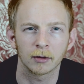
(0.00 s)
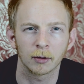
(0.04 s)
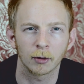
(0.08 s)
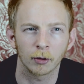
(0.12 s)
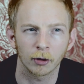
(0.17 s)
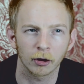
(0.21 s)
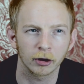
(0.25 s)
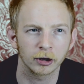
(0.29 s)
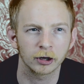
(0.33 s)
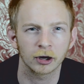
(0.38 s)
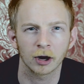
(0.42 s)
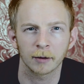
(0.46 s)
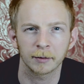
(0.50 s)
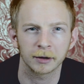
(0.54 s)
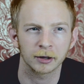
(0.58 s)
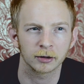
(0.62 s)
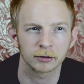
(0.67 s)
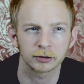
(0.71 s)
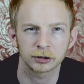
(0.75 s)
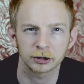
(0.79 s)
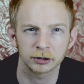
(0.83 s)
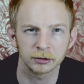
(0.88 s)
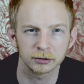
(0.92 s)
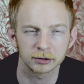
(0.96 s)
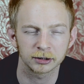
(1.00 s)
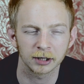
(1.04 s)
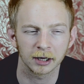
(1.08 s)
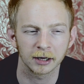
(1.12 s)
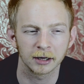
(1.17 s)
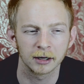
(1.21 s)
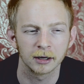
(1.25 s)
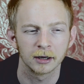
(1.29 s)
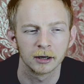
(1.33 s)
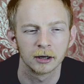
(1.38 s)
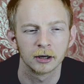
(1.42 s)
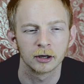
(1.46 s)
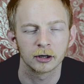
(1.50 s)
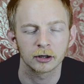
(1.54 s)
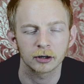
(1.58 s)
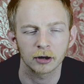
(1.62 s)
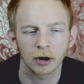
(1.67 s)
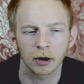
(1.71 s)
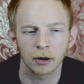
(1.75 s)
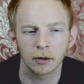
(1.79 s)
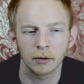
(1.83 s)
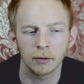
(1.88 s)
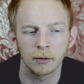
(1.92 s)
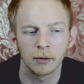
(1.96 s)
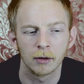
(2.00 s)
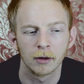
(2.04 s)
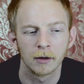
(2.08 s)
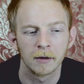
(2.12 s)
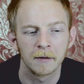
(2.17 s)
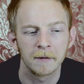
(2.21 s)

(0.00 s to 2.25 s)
or are you coming on Tuesday, go,